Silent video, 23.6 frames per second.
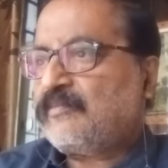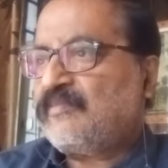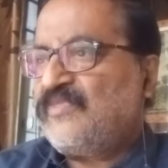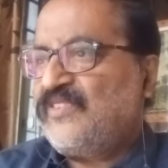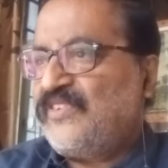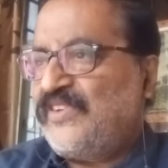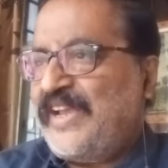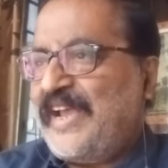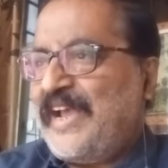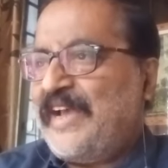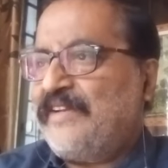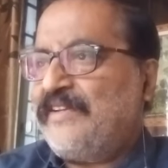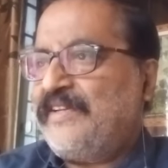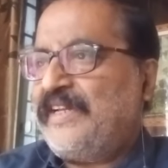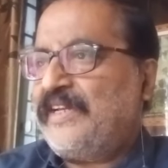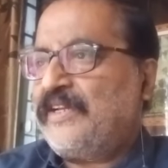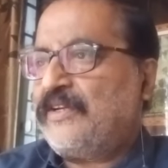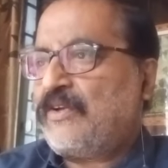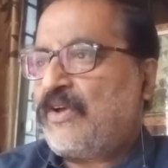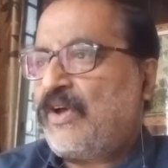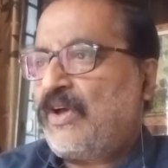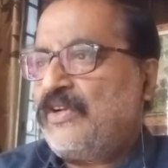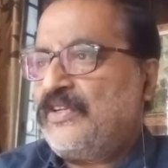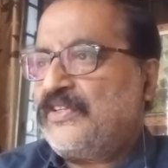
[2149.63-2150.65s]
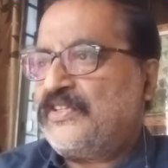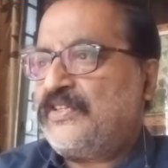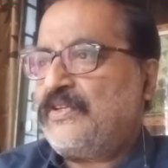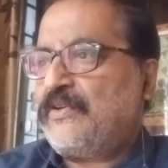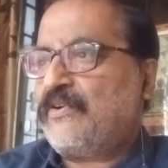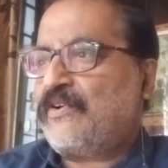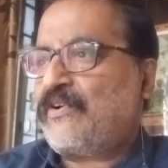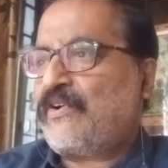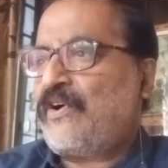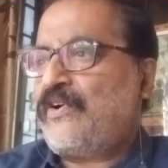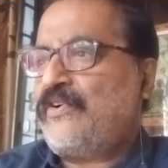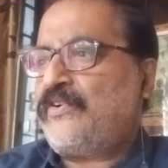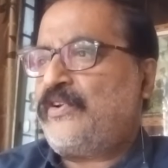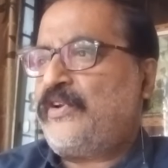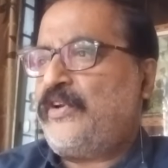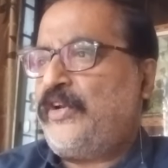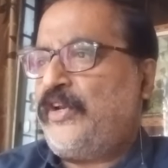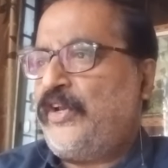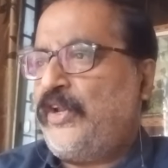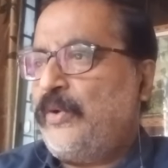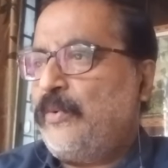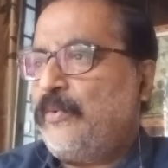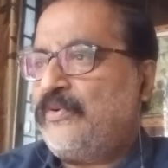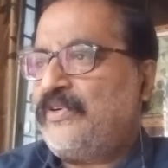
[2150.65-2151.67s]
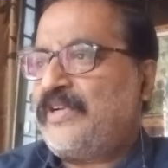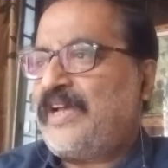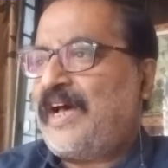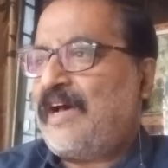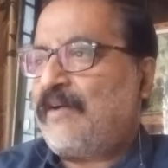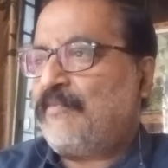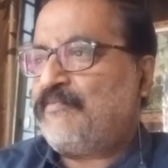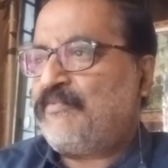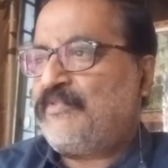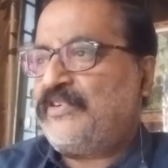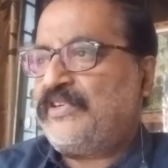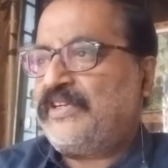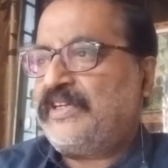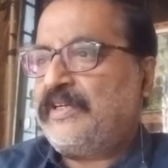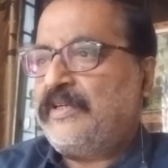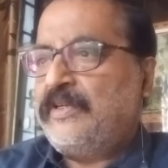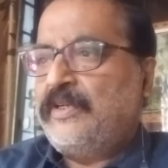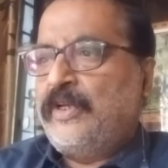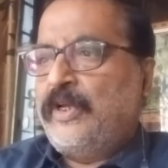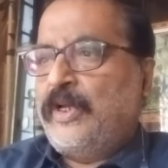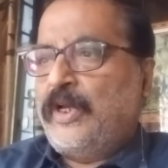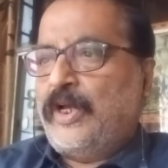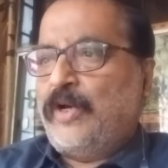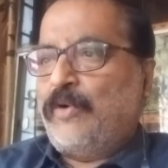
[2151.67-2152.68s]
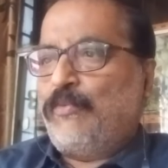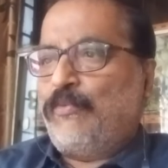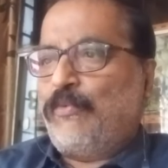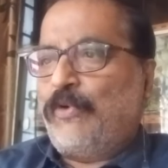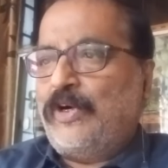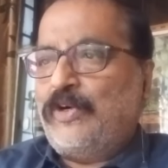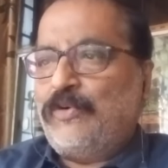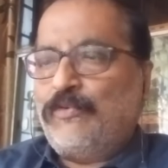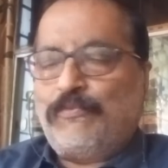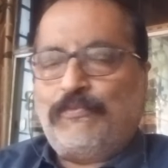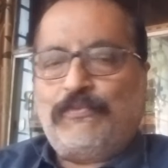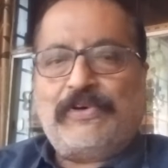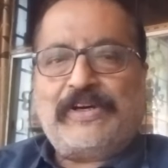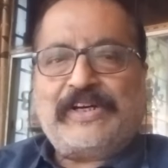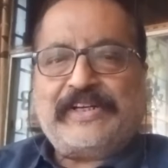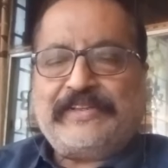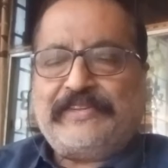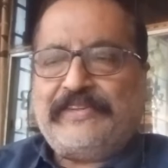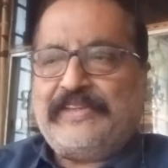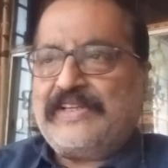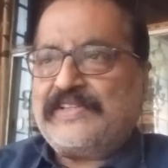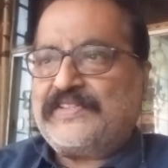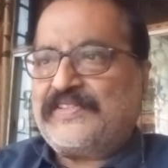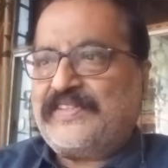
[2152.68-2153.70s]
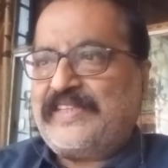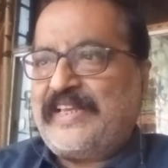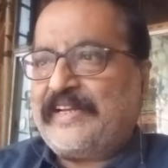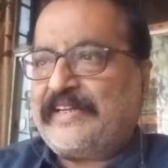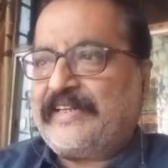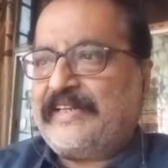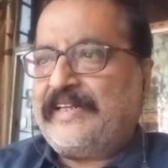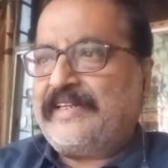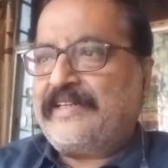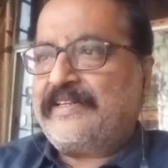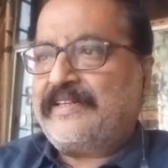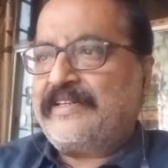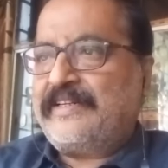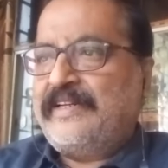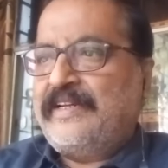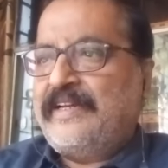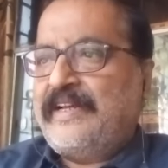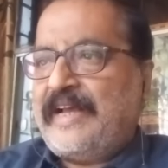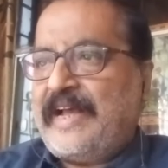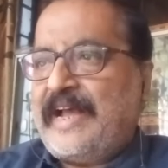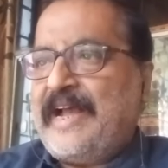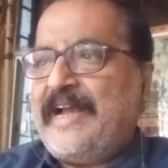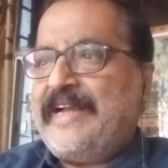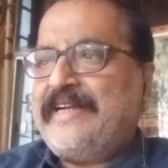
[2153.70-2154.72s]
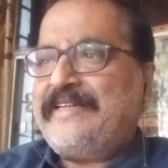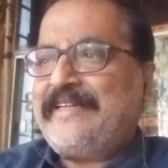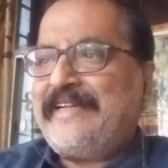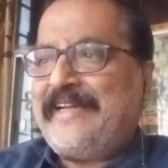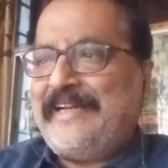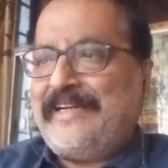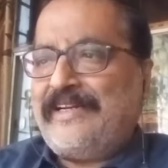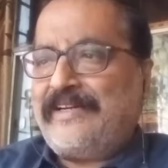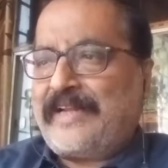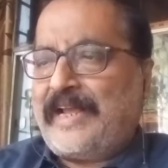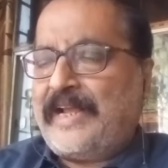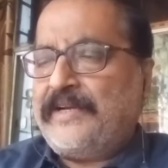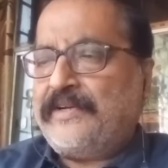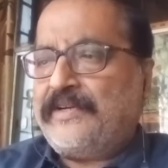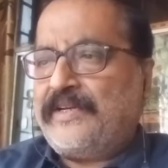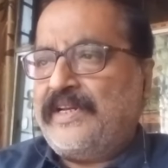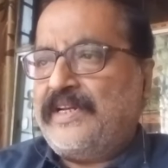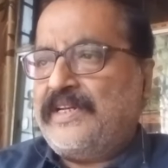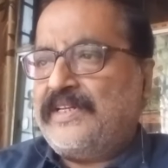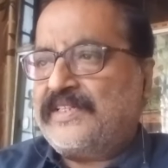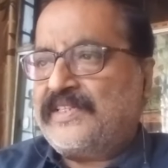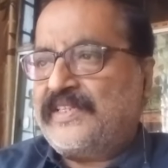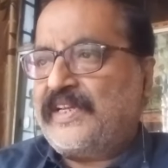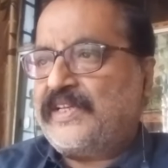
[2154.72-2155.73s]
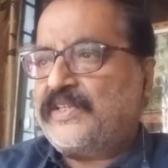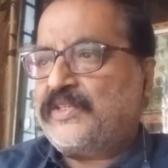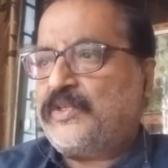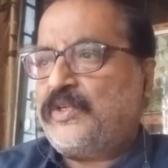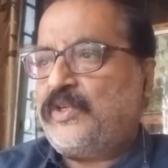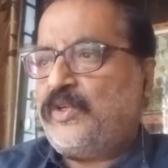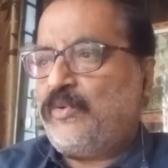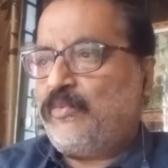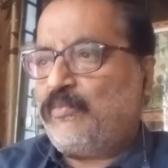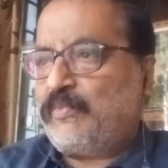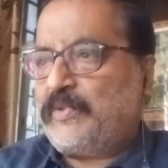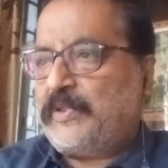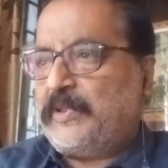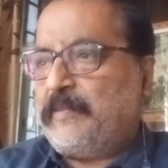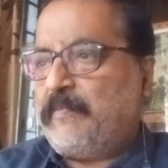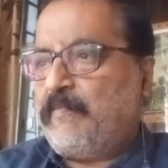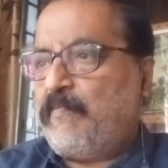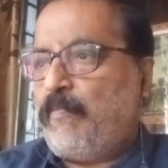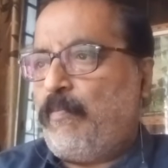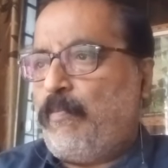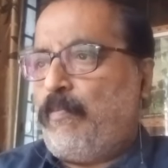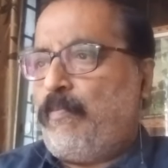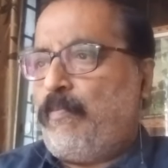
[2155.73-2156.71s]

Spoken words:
career also continued after World War II, and in 1961